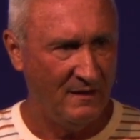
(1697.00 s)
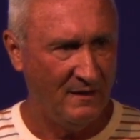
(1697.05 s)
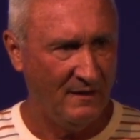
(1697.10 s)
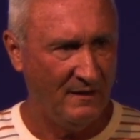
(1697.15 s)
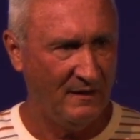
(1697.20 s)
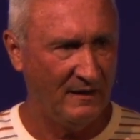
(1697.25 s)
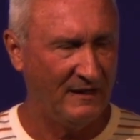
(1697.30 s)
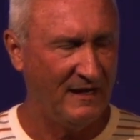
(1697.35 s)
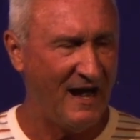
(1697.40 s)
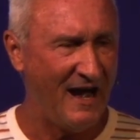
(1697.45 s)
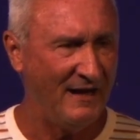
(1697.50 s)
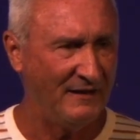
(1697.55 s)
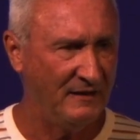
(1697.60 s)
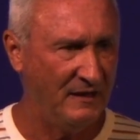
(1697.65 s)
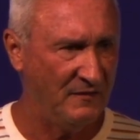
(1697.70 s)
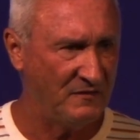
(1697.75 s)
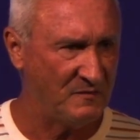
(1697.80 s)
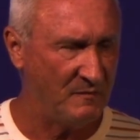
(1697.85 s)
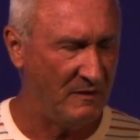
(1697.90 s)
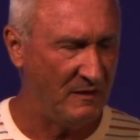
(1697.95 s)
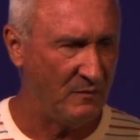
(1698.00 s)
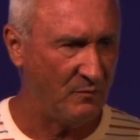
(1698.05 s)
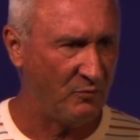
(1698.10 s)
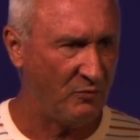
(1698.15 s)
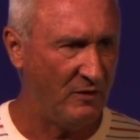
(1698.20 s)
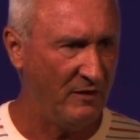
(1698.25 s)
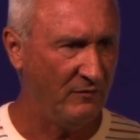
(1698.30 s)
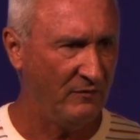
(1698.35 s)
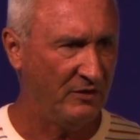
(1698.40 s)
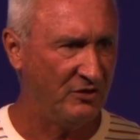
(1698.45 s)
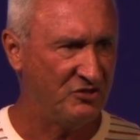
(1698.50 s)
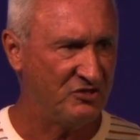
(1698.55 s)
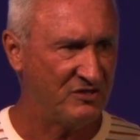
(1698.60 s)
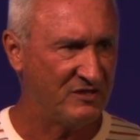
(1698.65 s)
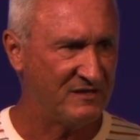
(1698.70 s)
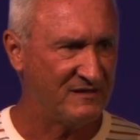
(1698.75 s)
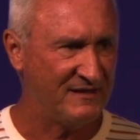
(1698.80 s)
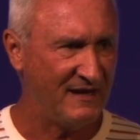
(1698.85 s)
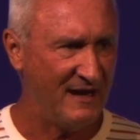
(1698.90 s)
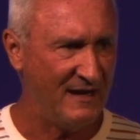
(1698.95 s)
that God gives me the privilege
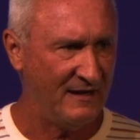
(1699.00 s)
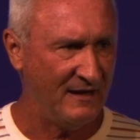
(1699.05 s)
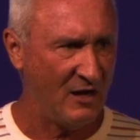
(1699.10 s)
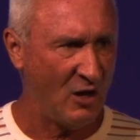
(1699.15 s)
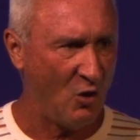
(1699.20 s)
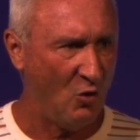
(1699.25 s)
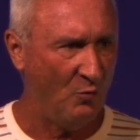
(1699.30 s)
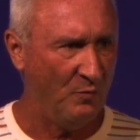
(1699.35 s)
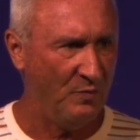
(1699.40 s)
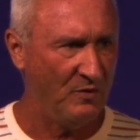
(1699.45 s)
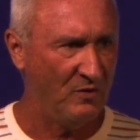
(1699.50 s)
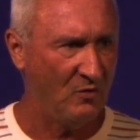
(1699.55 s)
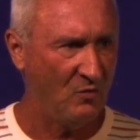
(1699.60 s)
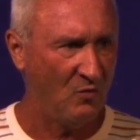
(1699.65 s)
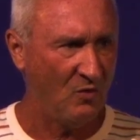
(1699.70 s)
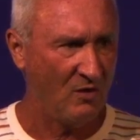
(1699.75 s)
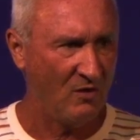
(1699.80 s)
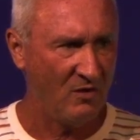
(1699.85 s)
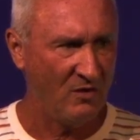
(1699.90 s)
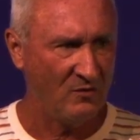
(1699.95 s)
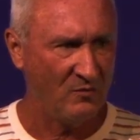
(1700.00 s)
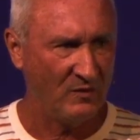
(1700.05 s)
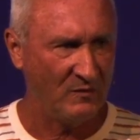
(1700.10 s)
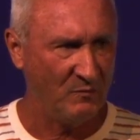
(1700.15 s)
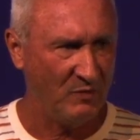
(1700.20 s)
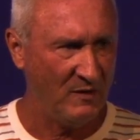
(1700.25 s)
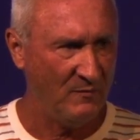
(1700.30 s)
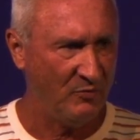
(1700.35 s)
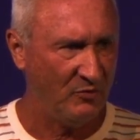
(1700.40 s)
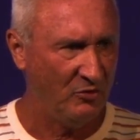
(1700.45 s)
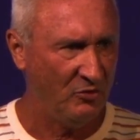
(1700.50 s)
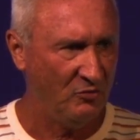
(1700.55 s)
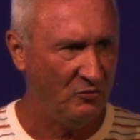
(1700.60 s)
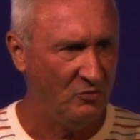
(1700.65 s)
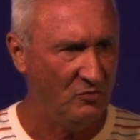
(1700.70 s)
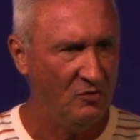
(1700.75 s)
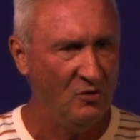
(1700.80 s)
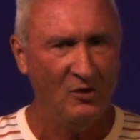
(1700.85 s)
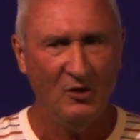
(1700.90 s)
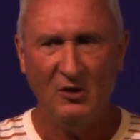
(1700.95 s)
to stand and open the Word with people who
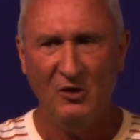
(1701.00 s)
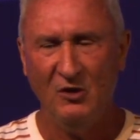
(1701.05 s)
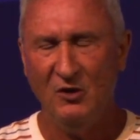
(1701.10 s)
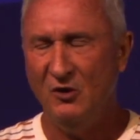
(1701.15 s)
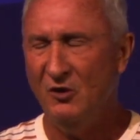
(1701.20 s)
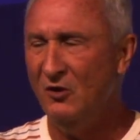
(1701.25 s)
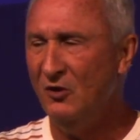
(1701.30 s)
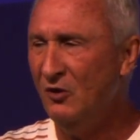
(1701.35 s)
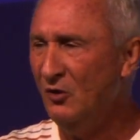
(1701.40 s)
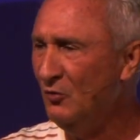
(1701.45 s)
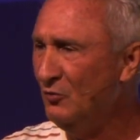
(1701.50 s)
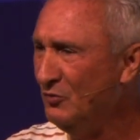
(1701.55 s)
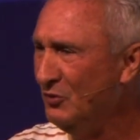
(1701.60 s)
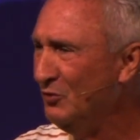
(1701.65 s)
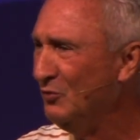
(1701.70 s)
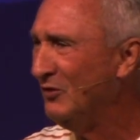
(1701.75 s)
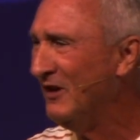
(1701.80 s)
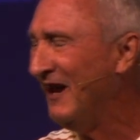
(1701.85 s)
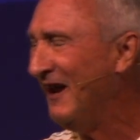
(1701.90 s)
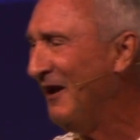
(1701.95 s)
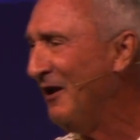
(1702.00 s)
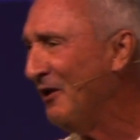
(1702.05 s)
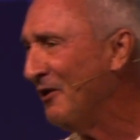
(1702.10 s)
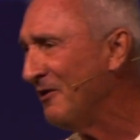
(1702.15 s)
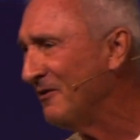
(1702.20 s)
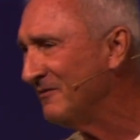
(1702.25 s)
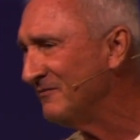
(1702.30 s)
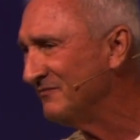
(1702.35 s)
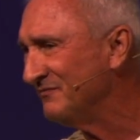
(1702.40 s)
do care,